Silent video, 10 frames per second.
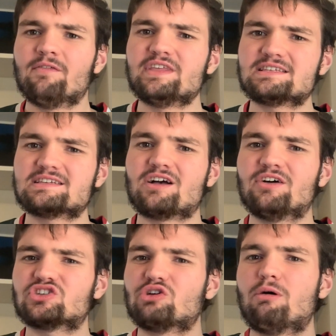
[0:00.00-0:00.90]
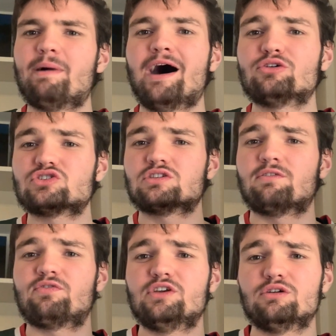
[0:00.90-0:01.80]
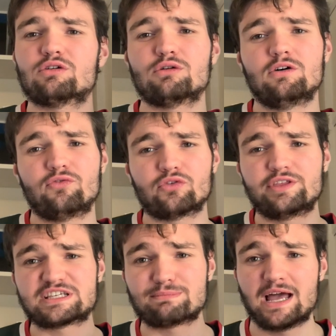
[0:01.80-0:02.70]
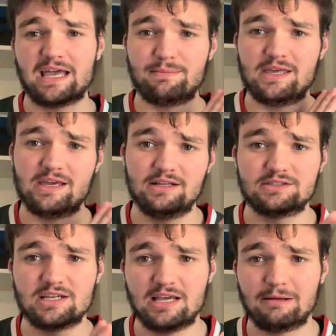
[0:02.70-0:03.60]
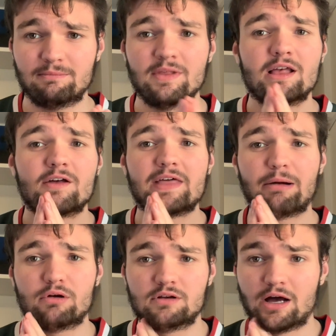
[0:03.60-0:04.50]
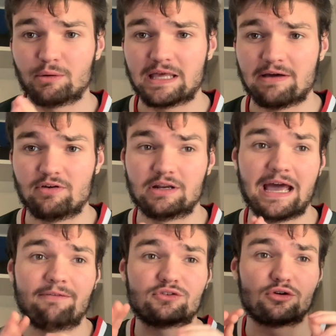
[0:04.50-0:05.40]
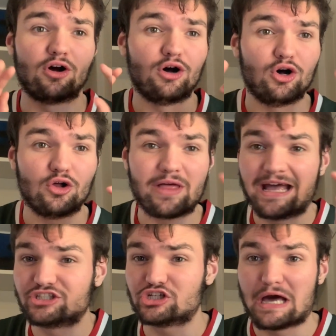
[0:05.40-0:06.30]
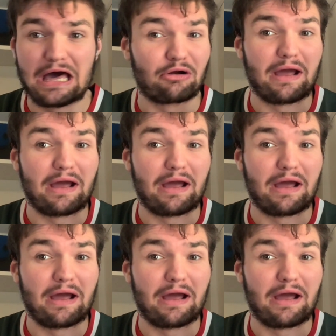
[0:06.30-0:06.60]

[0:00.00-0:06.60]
This is also about the funeral for this Miami Heat team that we're now given after all that chatter.